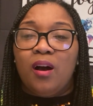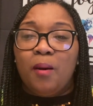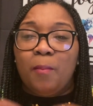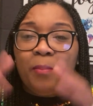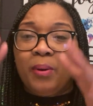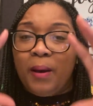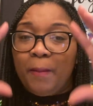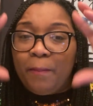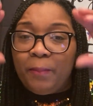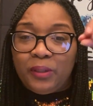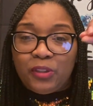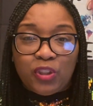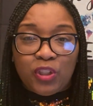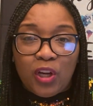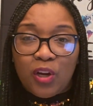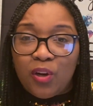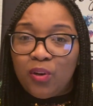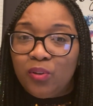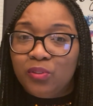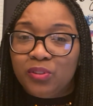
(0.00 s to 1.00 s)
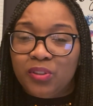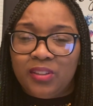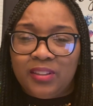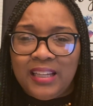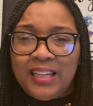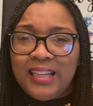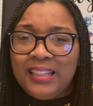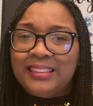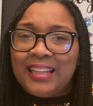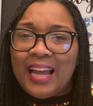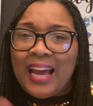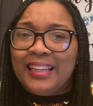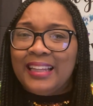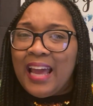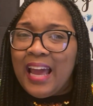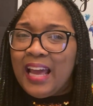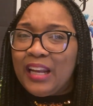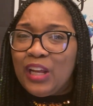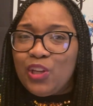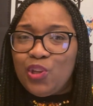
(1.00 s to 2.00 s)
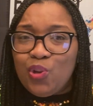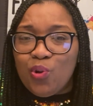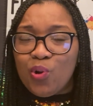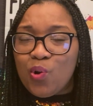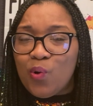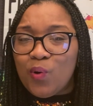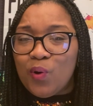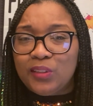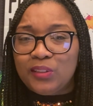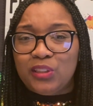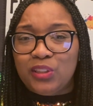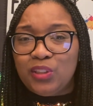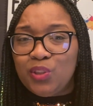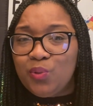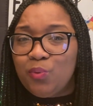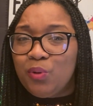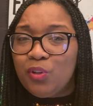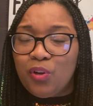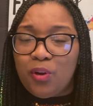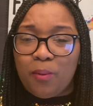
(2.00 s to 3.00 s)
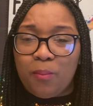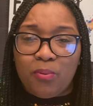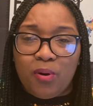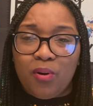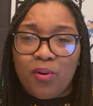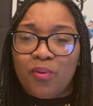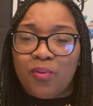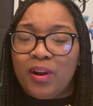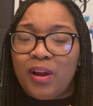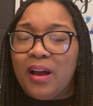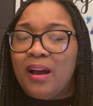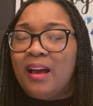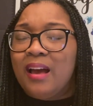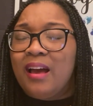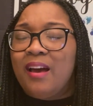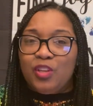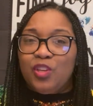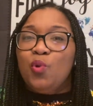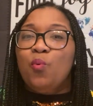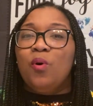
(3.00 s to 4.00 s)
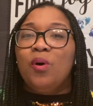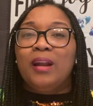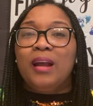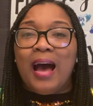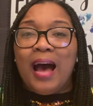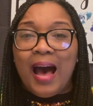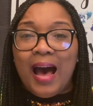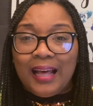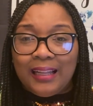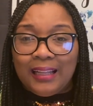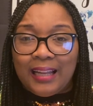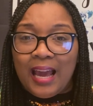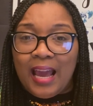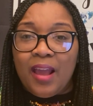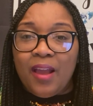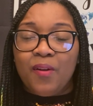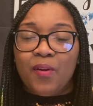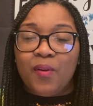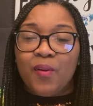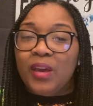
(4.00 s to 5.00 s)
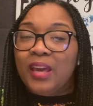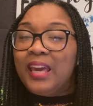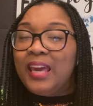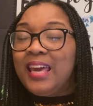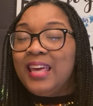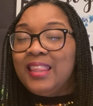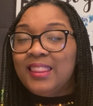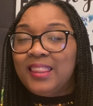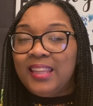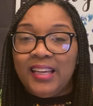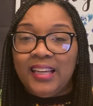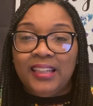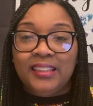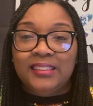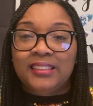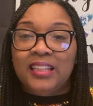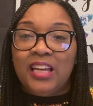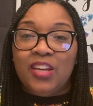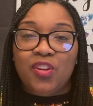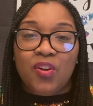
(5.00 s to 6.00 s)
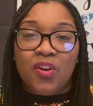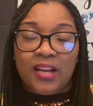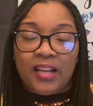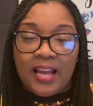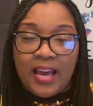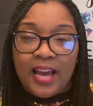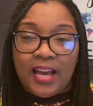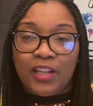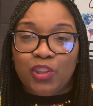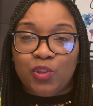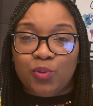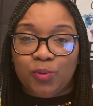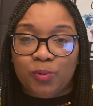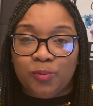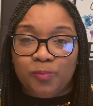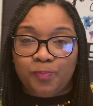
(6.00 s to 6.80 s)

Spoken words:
puppet shows or things like that you're going to do with your program. You want to highlight. keep things in your classroom.